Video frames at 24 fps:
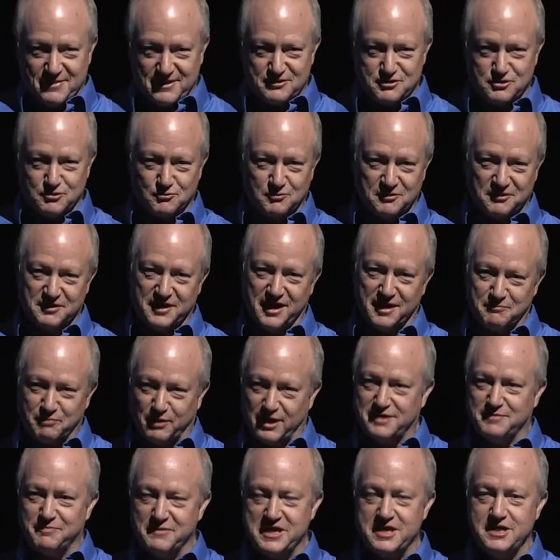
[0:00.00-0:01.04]
you will not
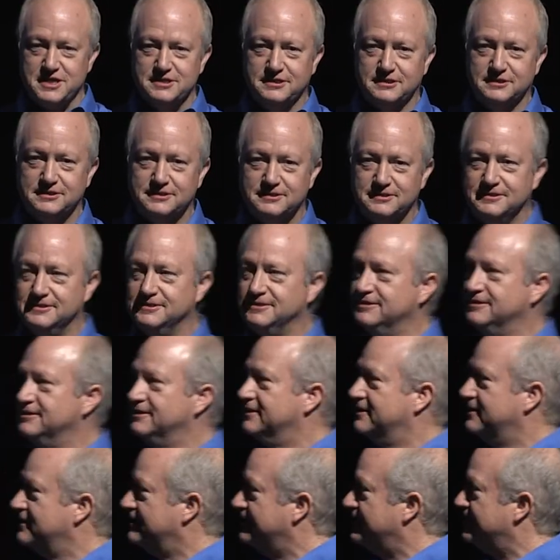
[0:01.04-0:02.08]
break me.
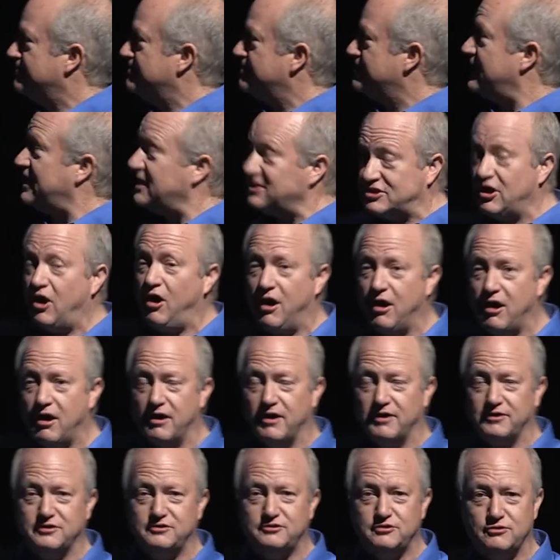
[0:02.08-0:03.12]
It's
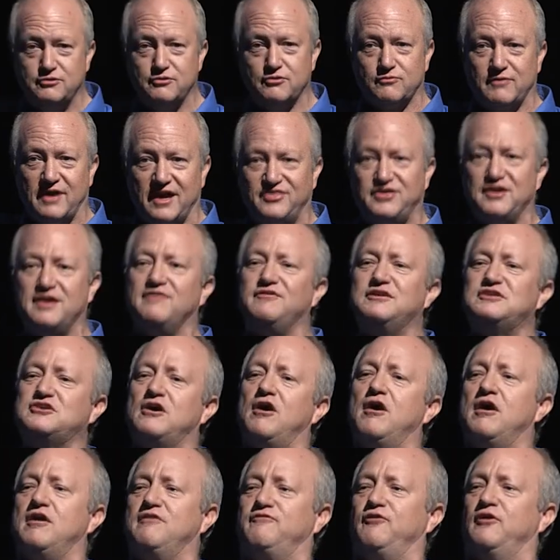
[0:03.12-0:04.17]
hard to do the right thing. If it's
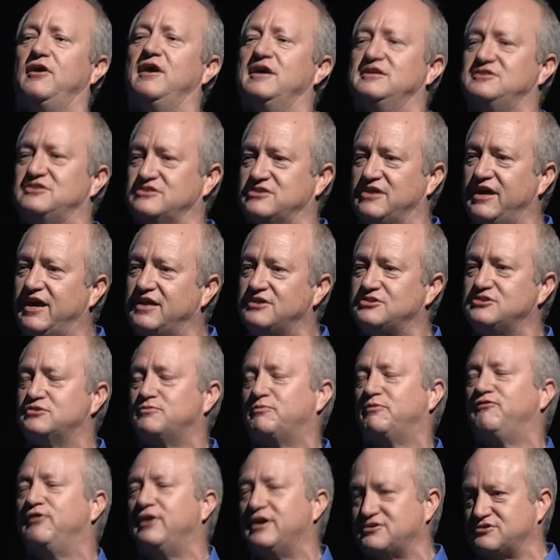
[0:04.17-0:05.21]
hard for us as
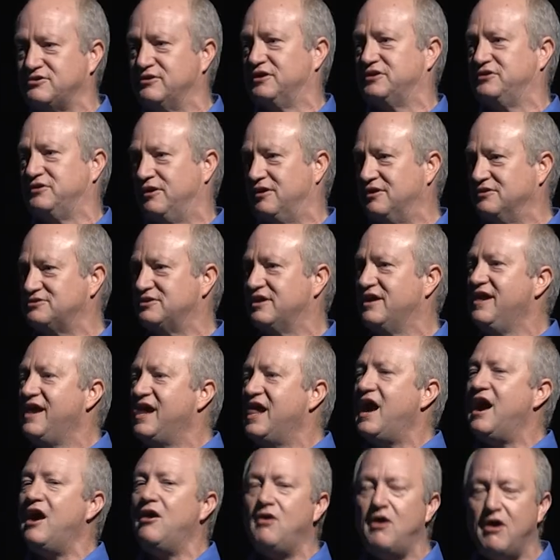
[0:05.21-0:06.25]
licensed professional adults,
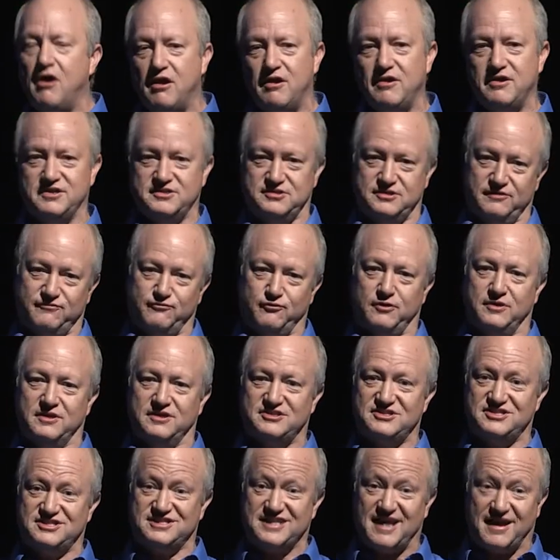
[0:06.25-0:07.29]
how hard is it for a
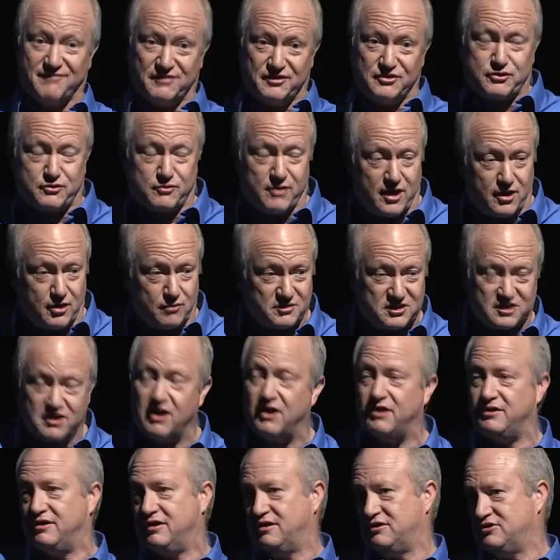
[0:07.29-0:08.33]
seventh grader with
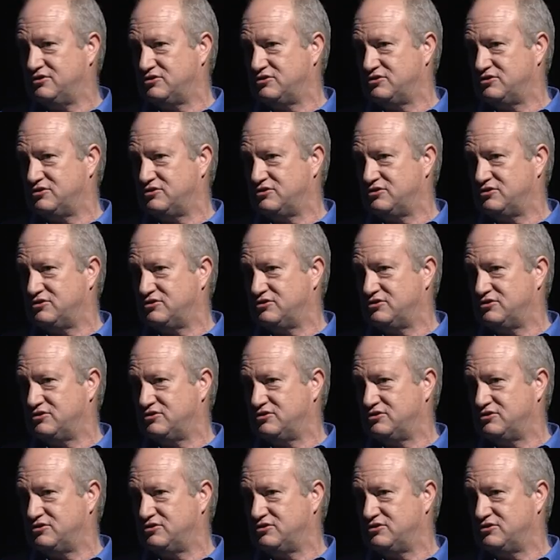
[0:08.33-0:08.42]
conduct